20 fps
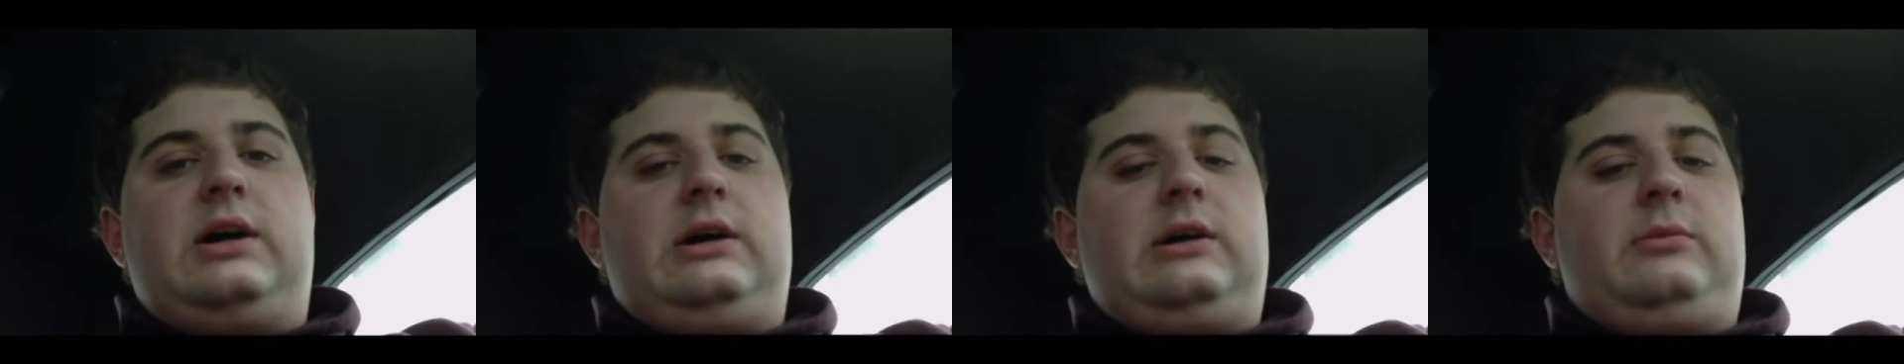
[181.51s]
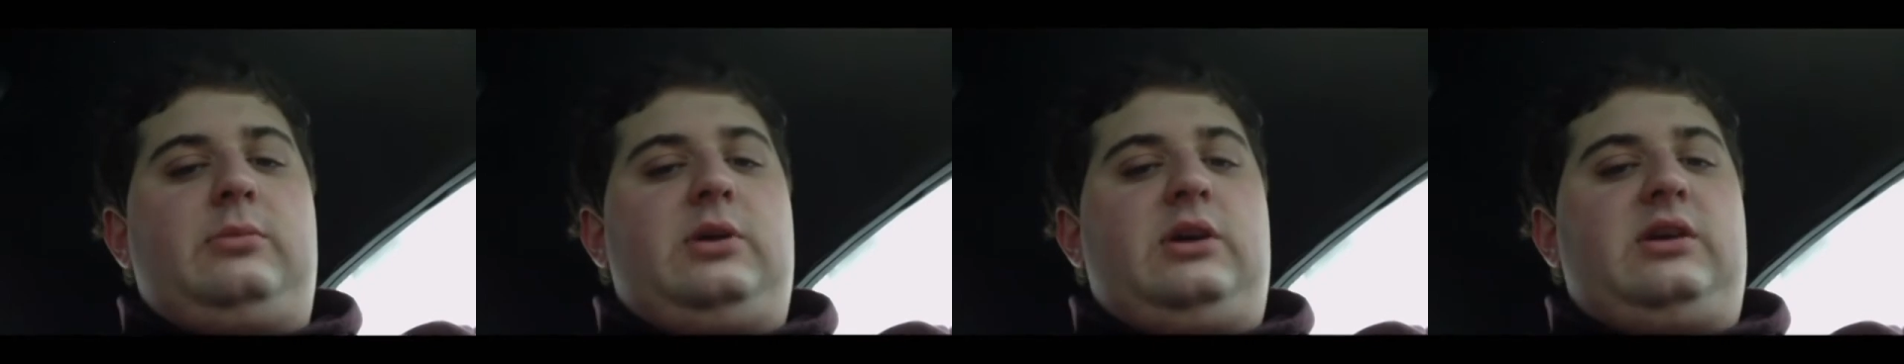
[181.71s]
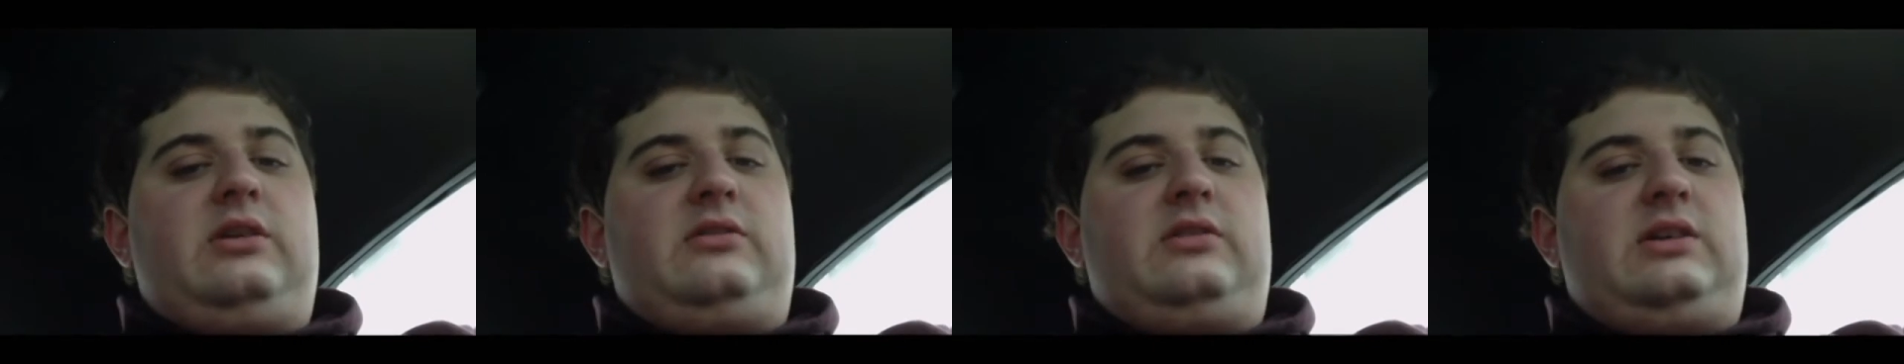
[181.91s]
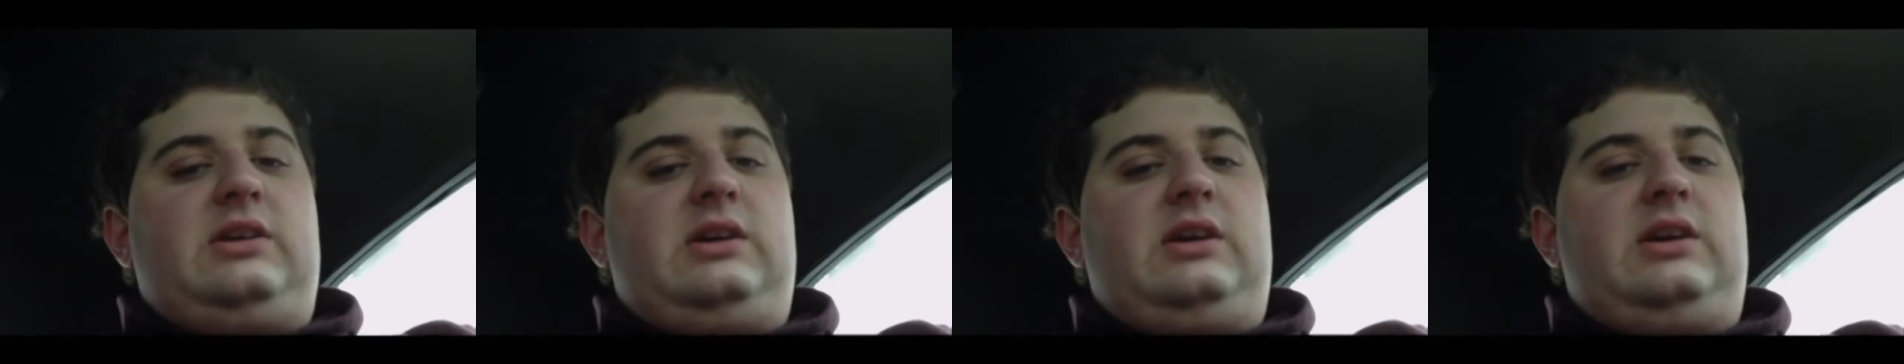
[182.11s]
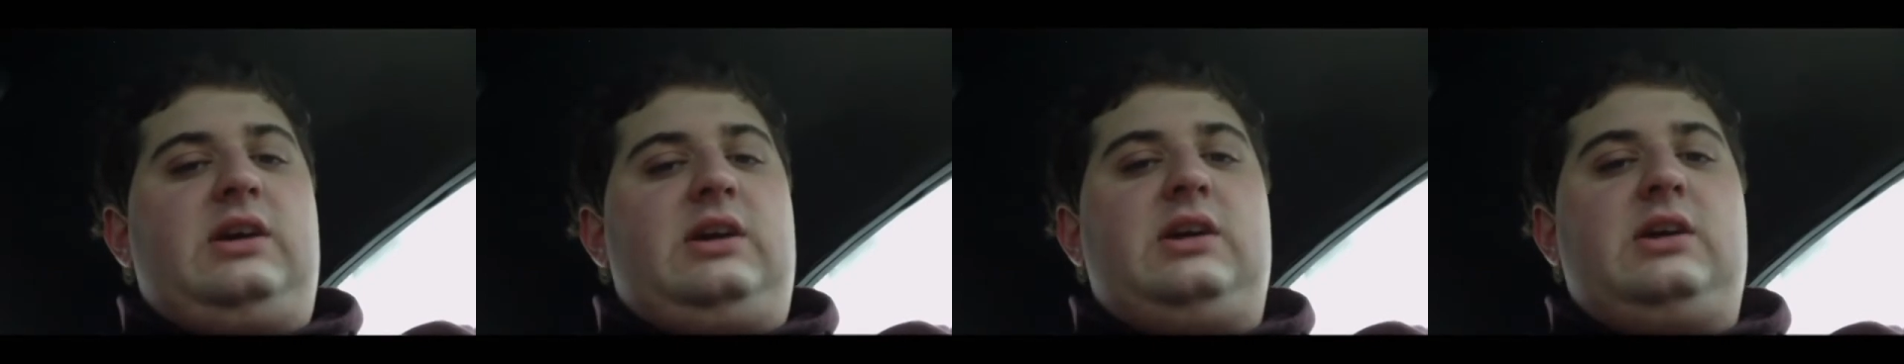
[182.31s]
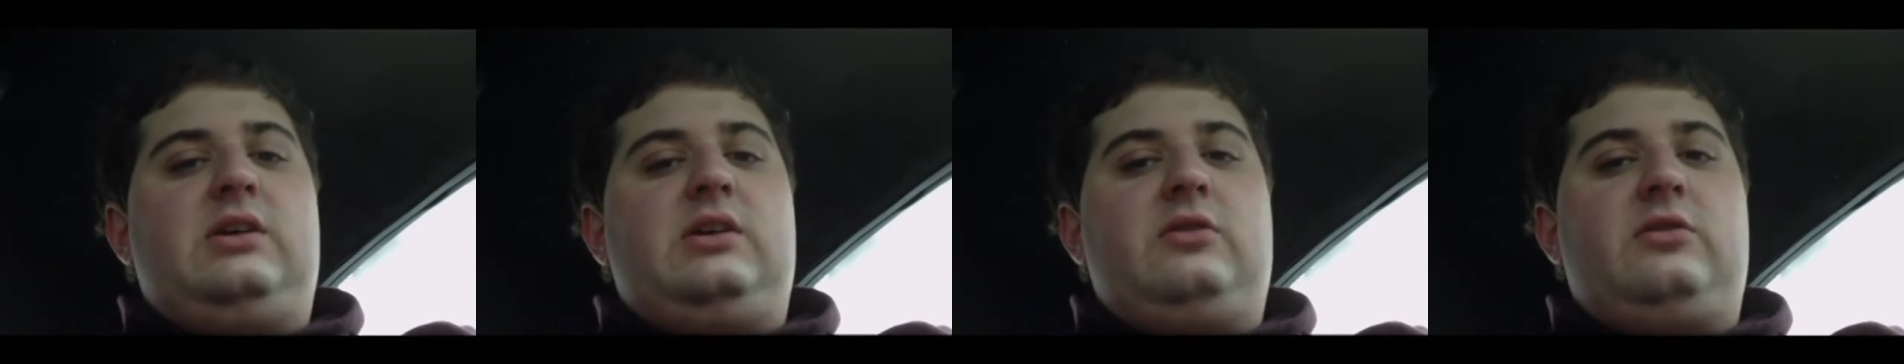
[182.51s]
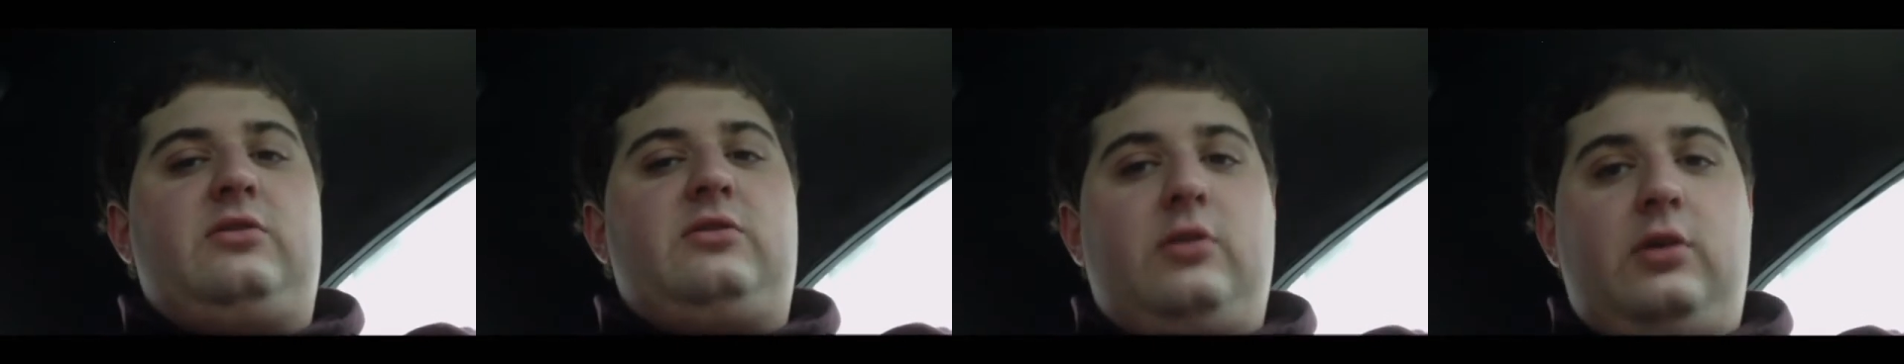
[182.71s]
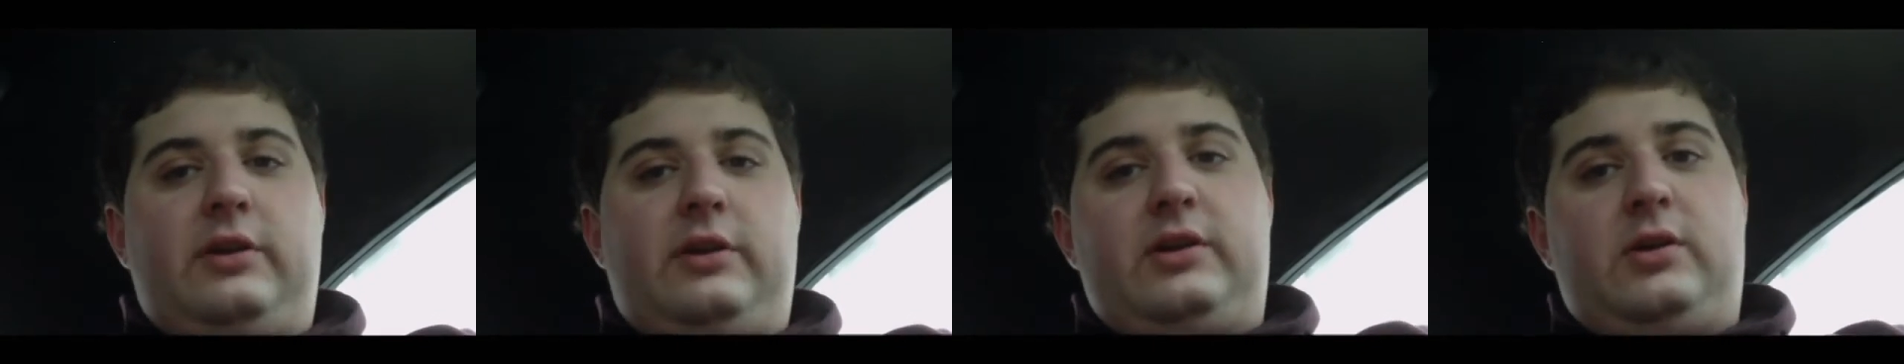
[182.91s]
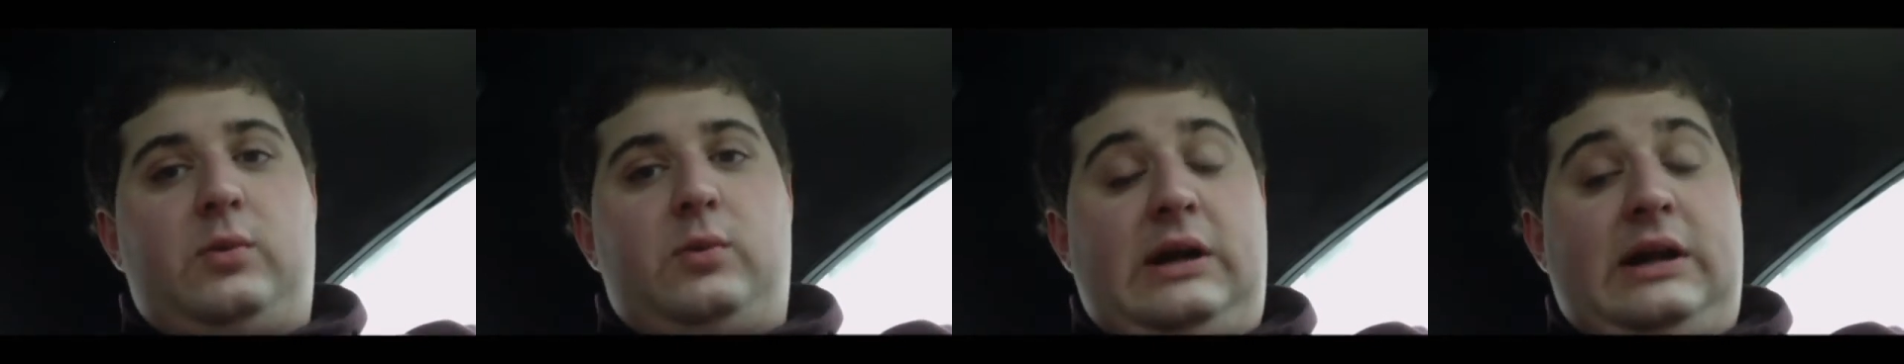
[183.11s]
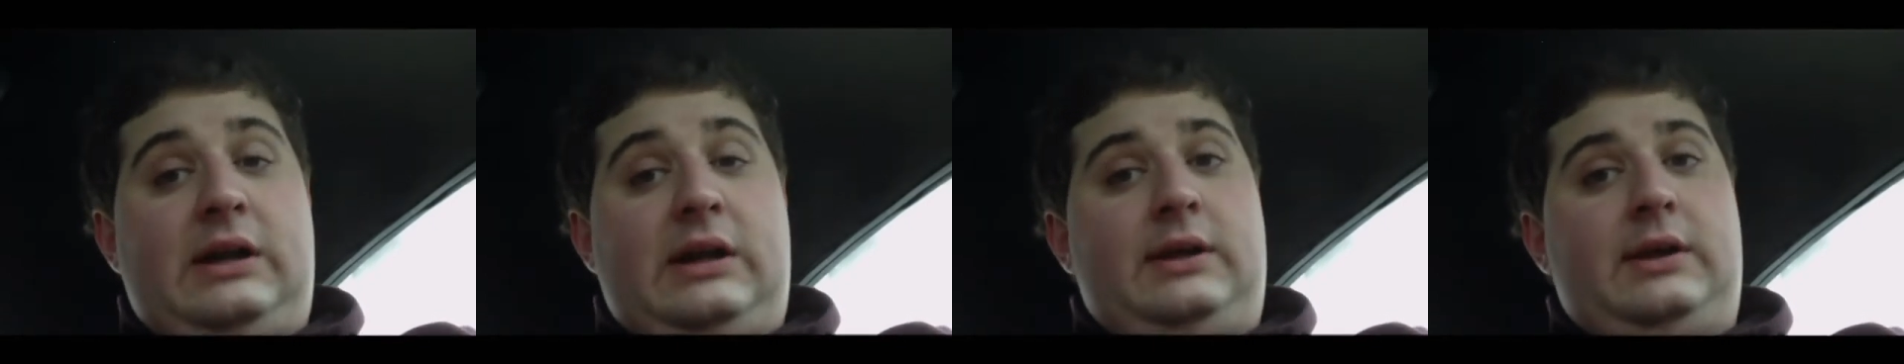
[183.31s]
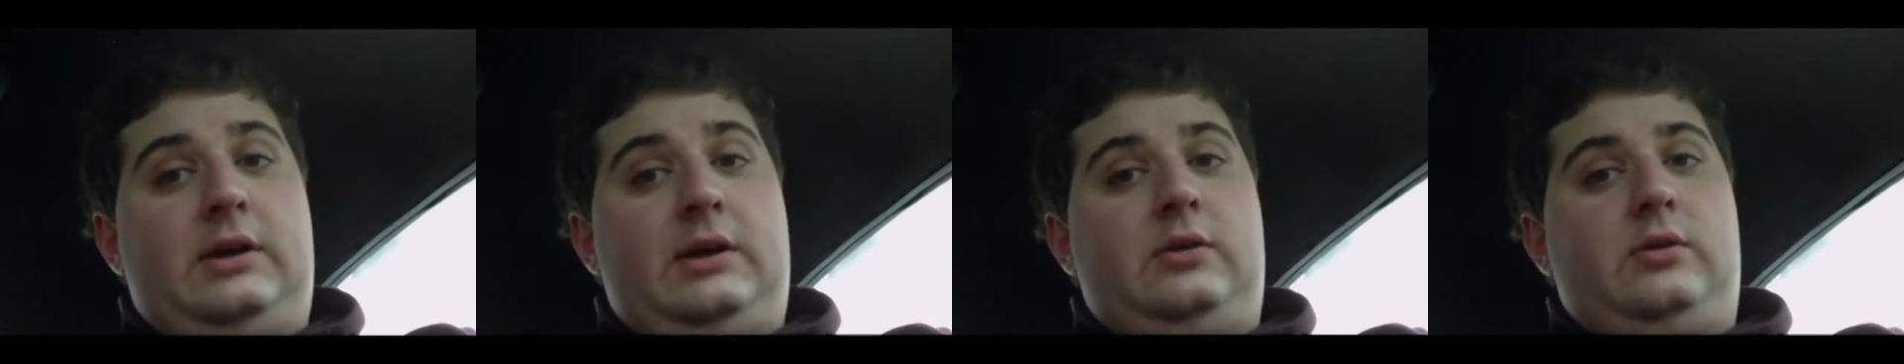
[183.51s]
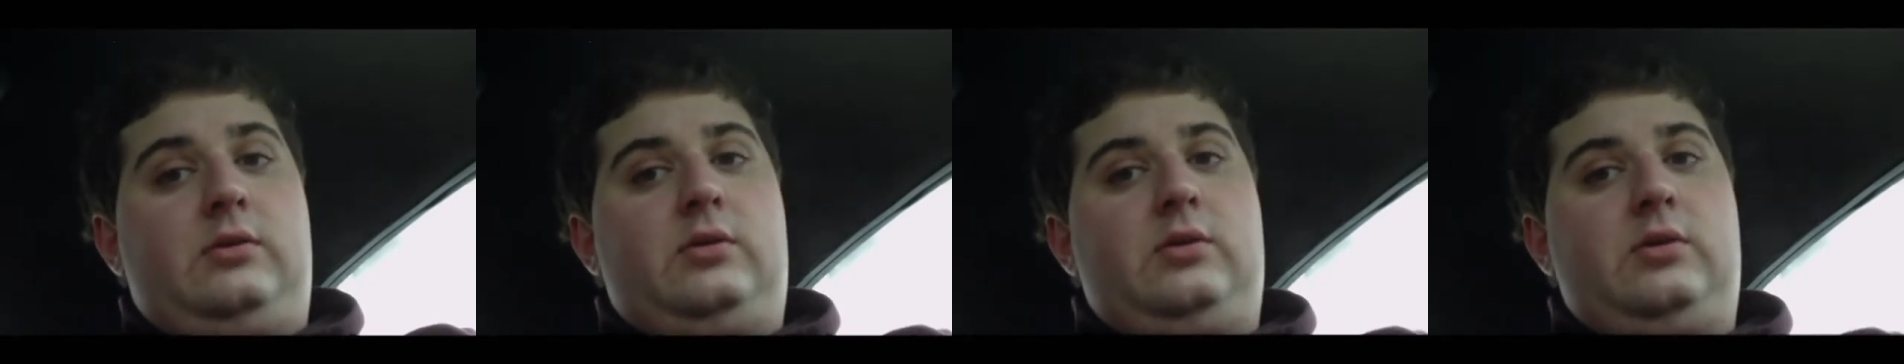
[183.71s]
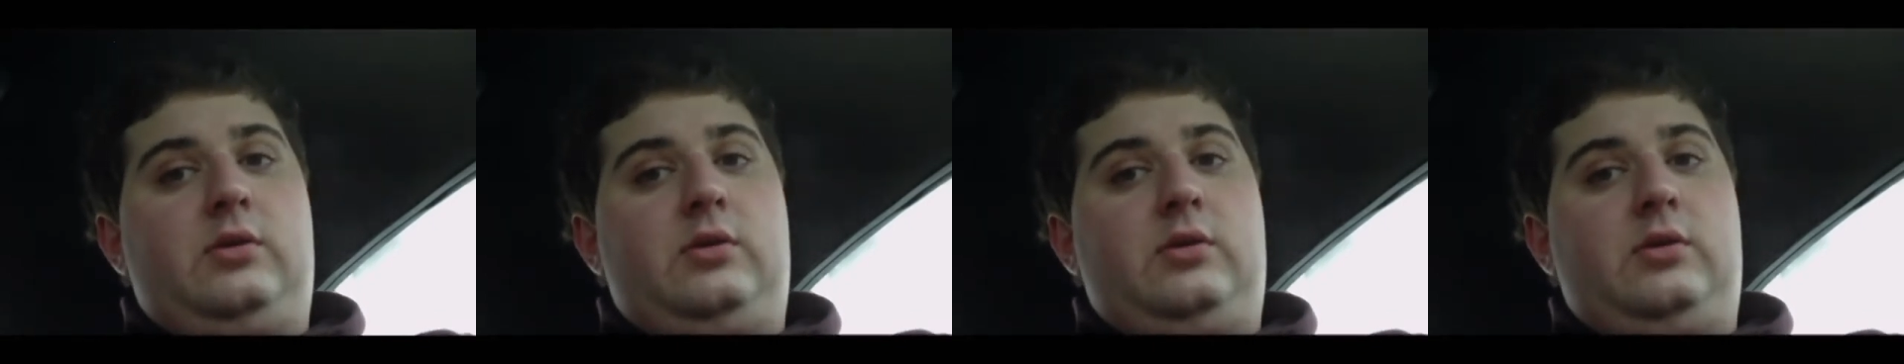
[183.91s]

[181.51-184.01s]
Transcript: because I sold it a while ago,